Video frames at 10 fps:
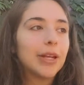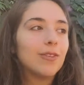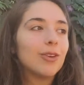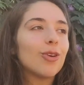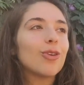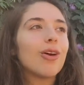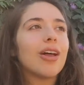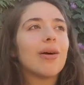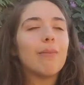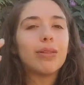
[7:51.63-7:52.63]
but if you don't know
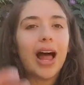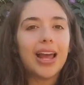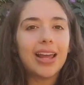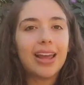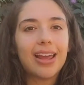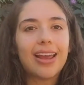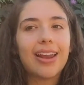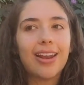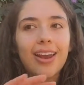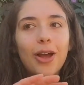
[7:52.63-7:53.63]
how to apply it
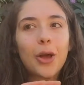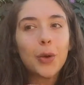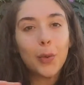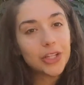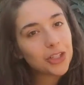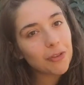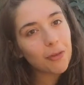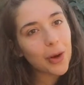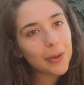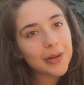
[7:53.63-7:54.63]
in question
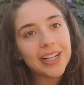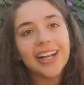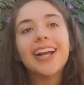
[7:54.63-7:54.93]
form,